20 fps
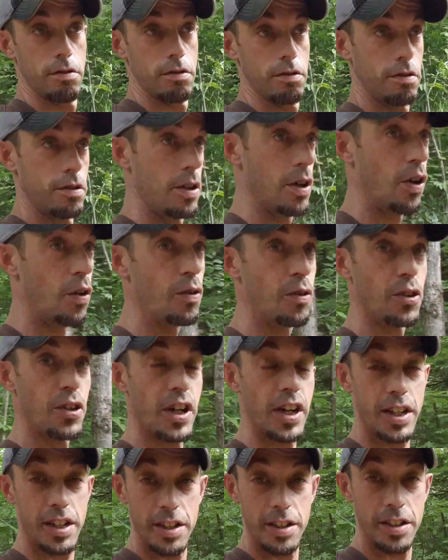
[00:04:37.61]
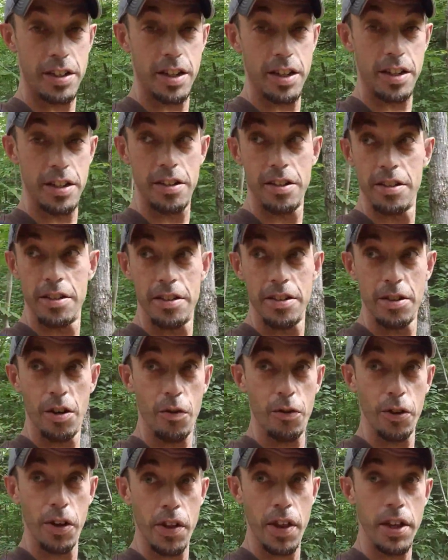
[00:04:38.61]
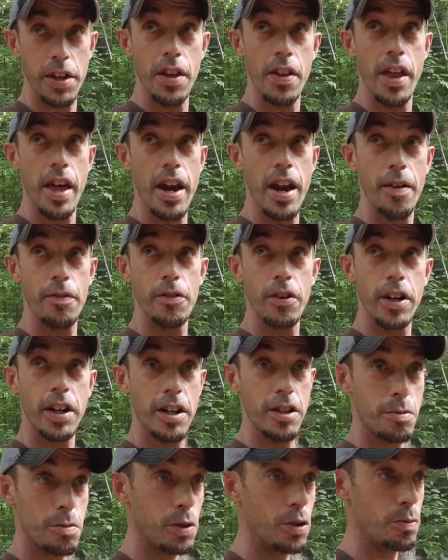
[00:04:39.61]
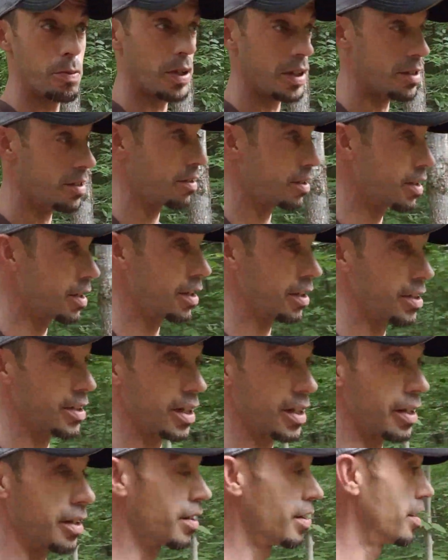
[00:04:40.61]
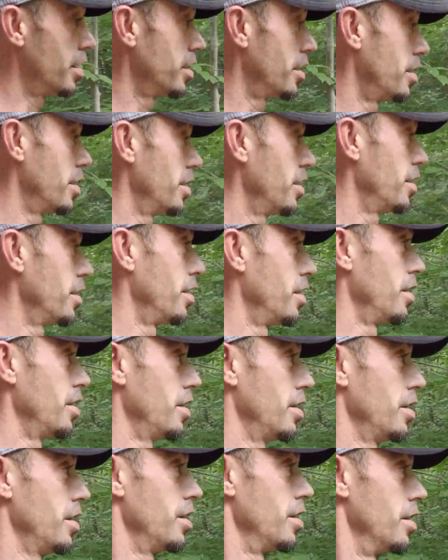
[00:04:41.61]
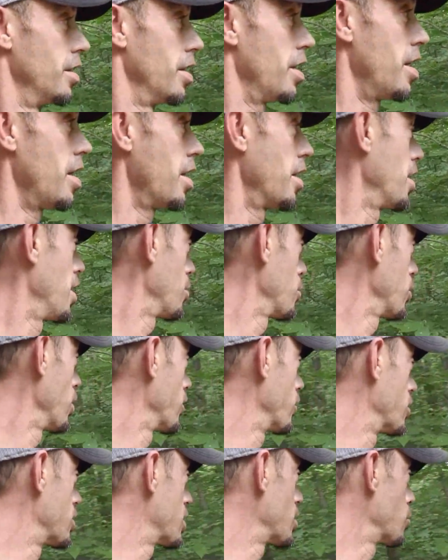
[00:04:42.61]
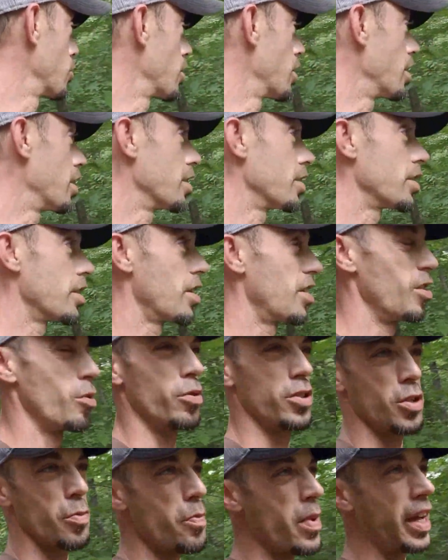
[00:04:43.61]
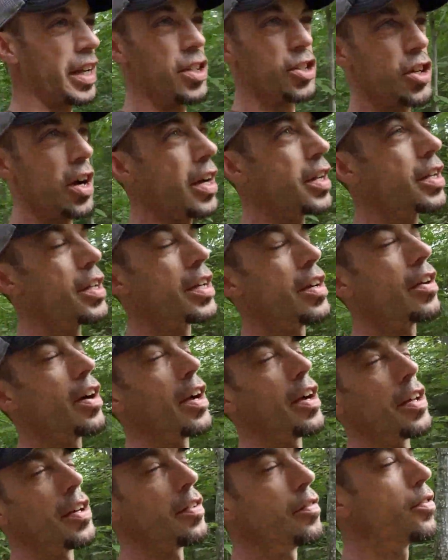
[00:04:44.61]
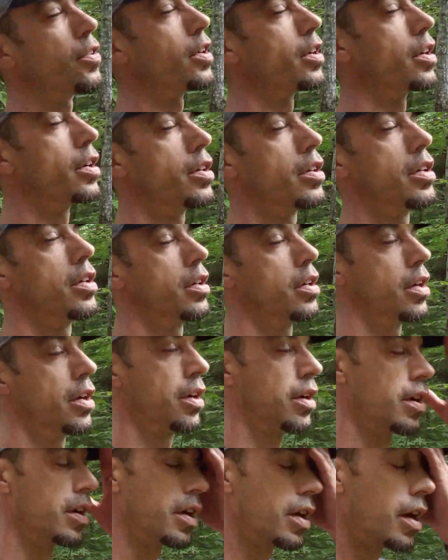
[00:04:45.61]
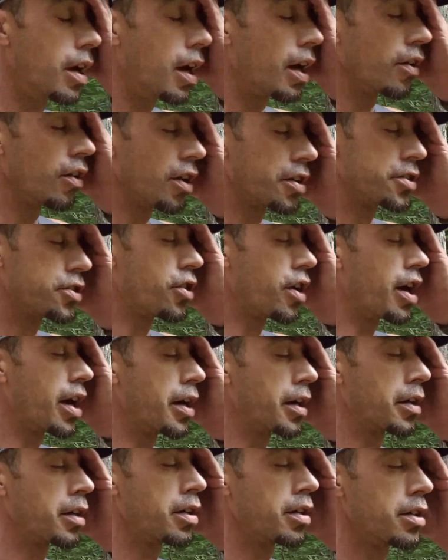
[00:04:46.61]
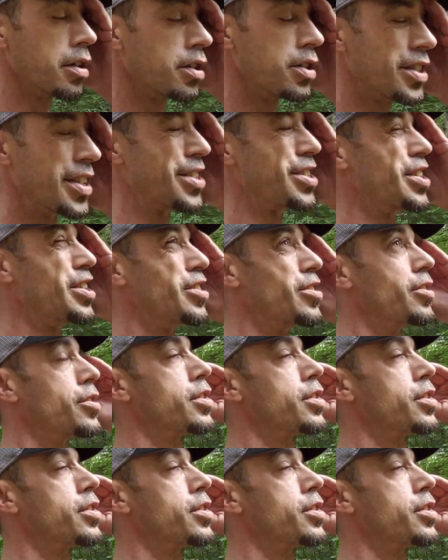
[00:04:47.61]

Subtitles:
Hopefully they did that after I got some good pictures here, because I would love to see what it is. There was a mega giant in here I hunted for, I lost track, 6 years.